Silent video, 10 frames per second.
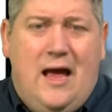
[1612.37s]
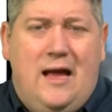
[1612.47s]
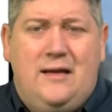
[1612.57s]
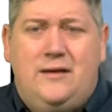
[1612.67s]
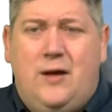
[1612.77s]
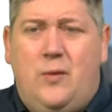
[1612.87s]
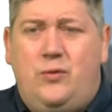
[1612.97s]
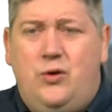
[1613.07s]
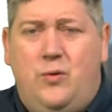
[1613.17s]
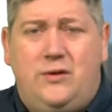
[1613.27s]
And um,
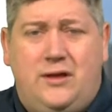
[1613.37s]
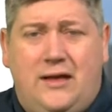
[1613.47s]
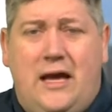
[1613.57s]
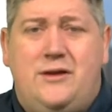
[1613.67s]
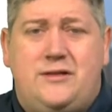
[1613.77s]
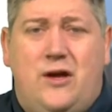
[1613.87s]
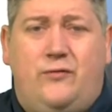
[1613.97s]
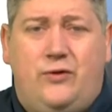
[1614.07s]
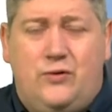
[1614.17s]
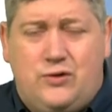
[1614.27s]
you want to get
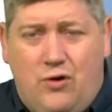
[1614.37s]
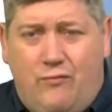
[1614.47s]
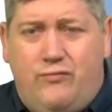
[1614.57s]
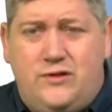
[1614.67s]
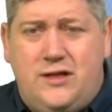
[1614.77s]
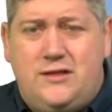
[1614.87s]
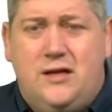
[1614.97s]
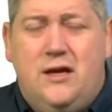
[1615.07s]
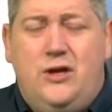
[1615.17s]
yourself to those conferences.